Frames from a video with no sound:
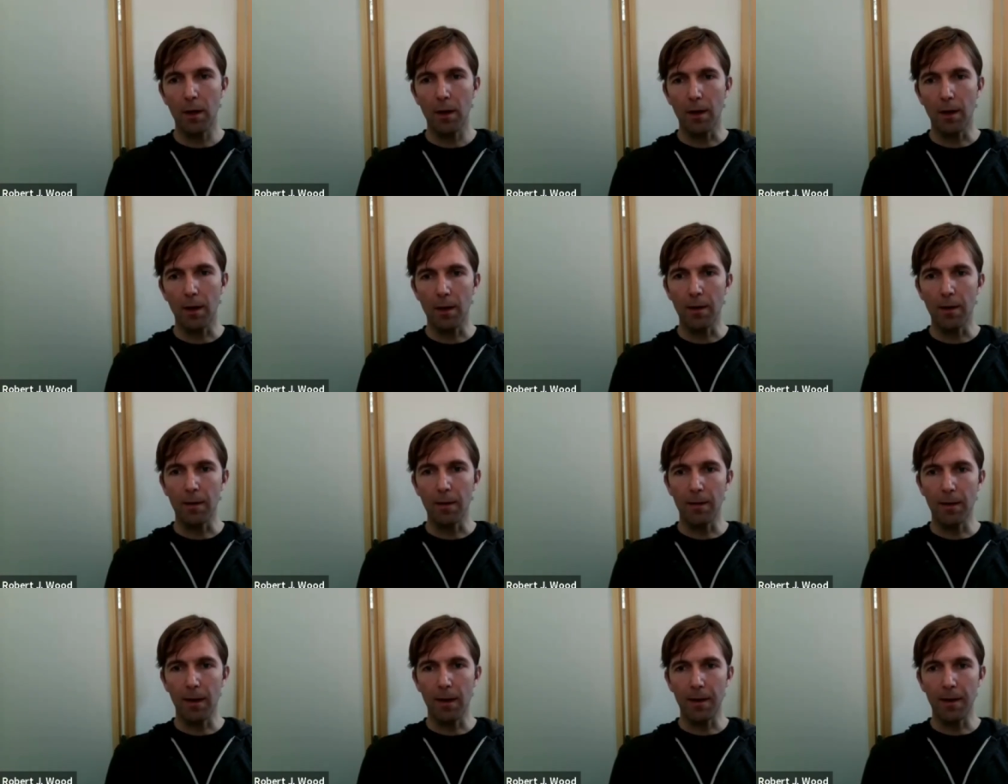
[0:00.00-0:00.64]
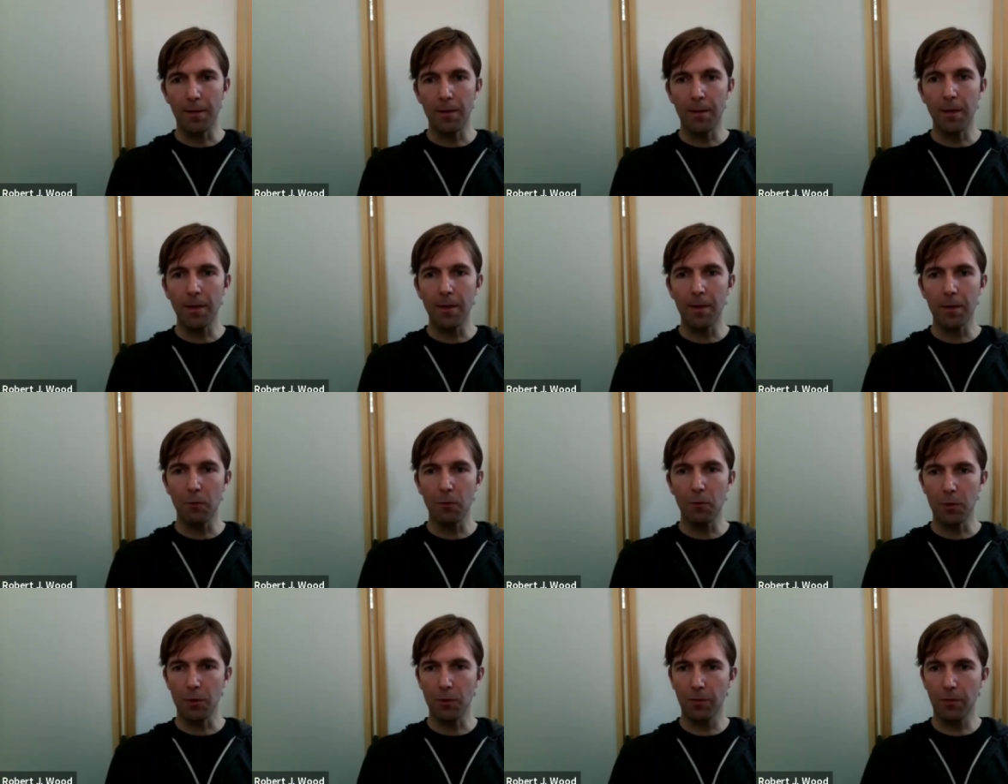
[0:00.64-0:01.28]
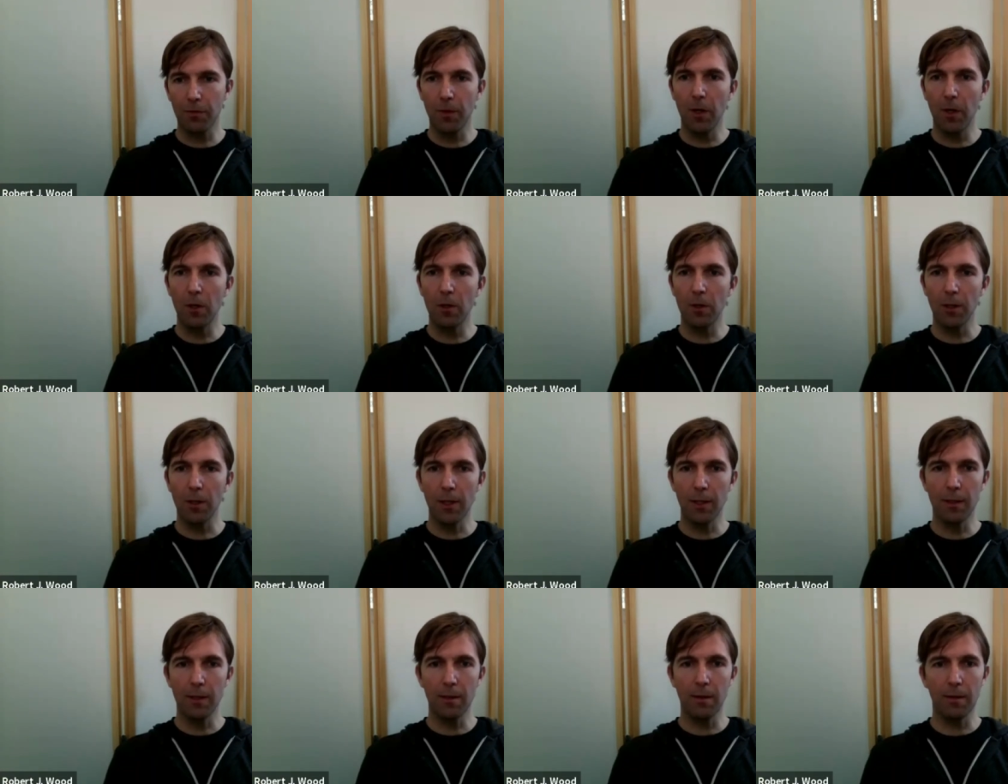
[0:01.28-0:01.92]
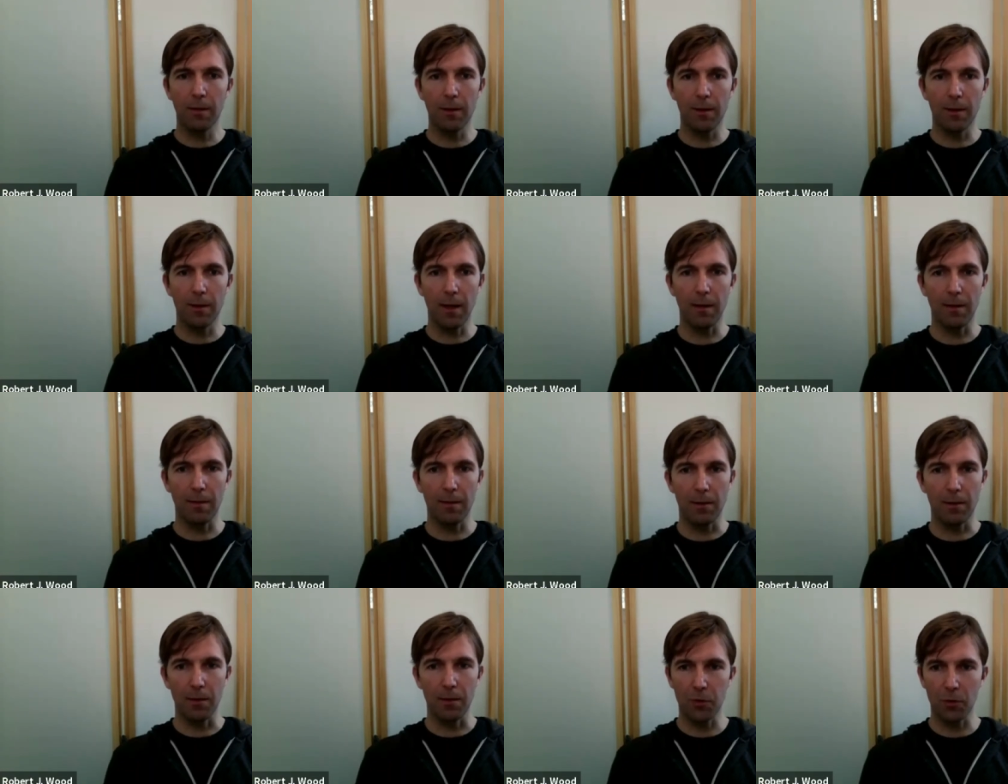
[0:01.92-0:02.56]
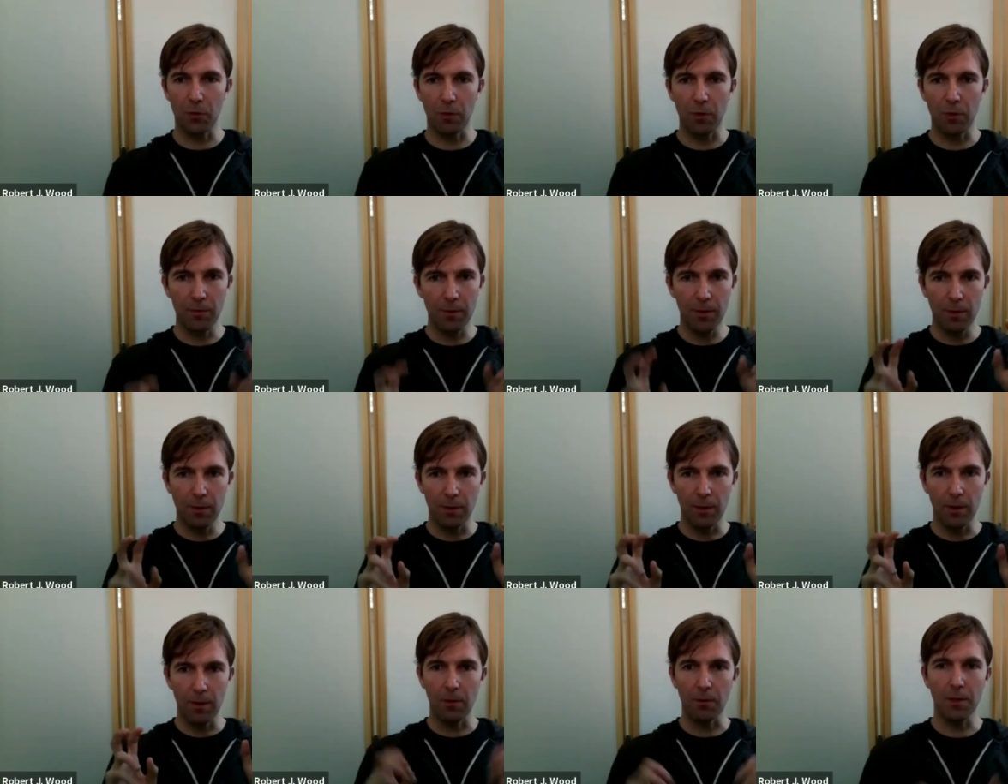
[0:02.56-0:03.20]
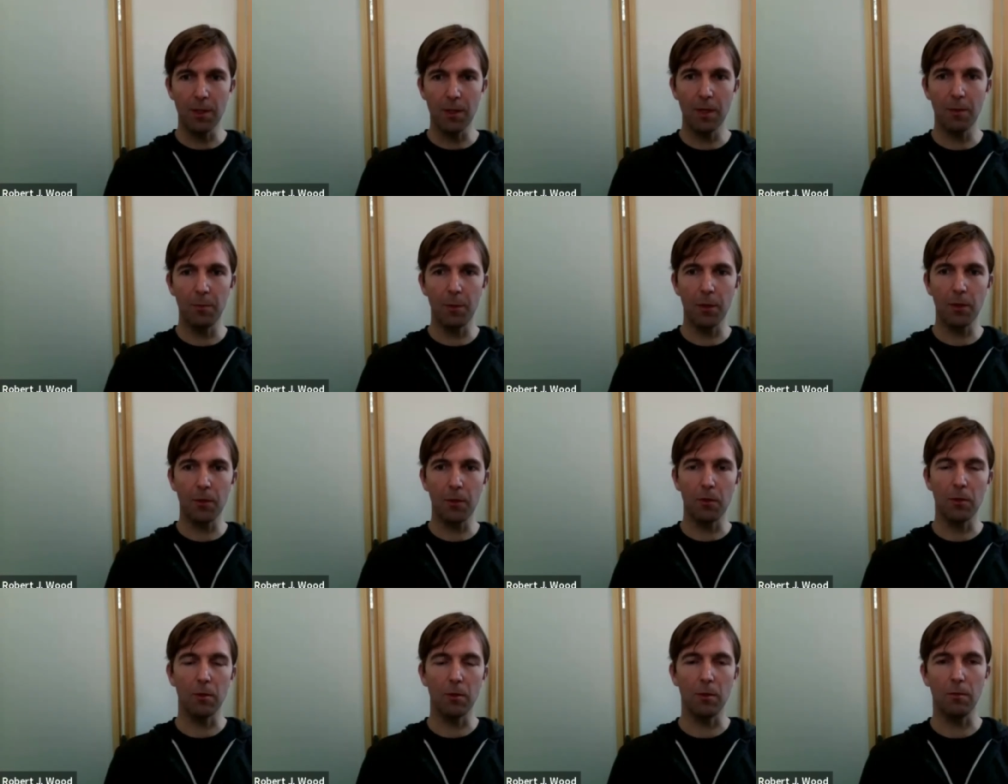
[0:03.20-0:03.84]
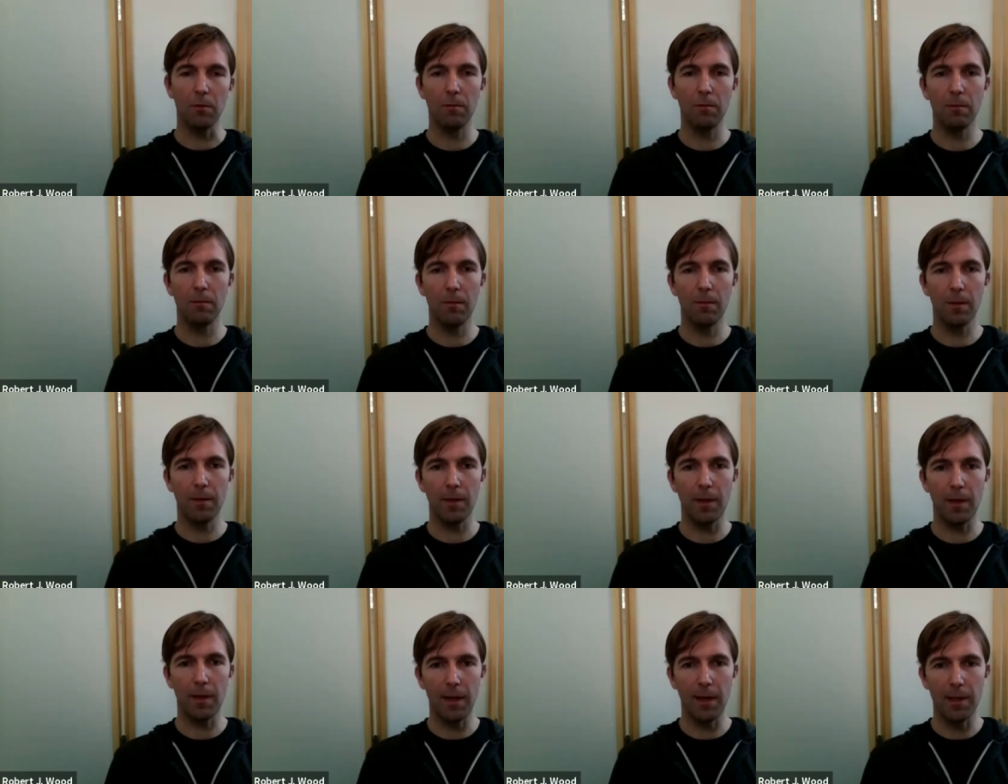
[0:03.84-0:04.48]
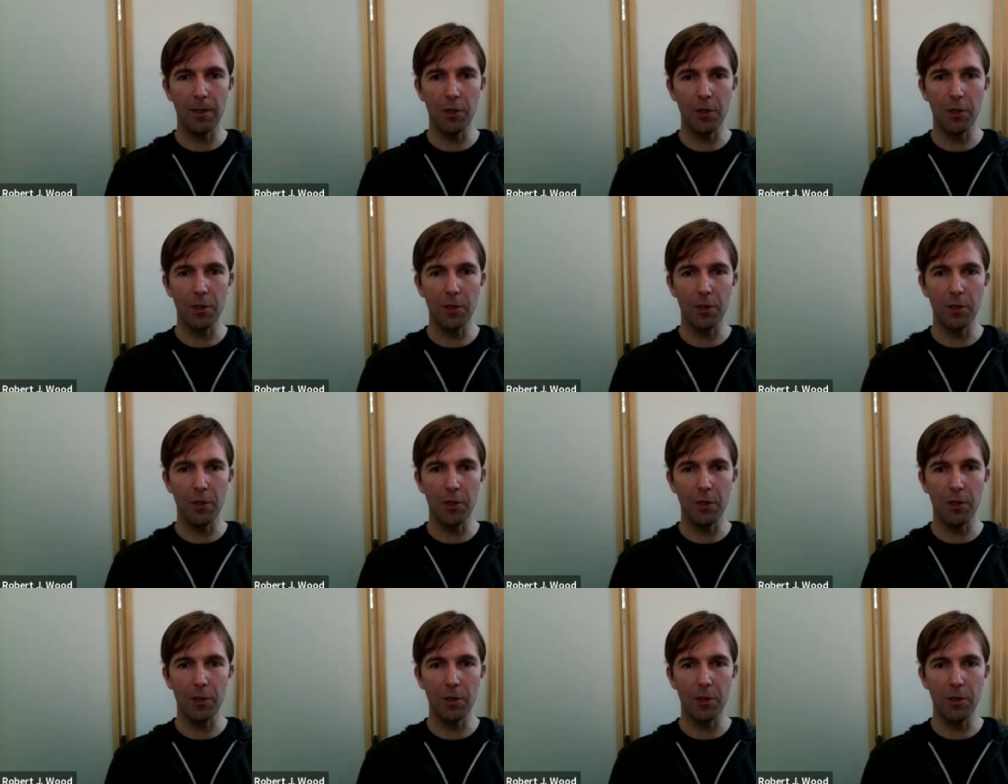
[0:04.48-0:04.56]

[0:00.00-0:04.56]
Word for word: uh, I think it was fairly the, uh, the, sort of you know typical yep.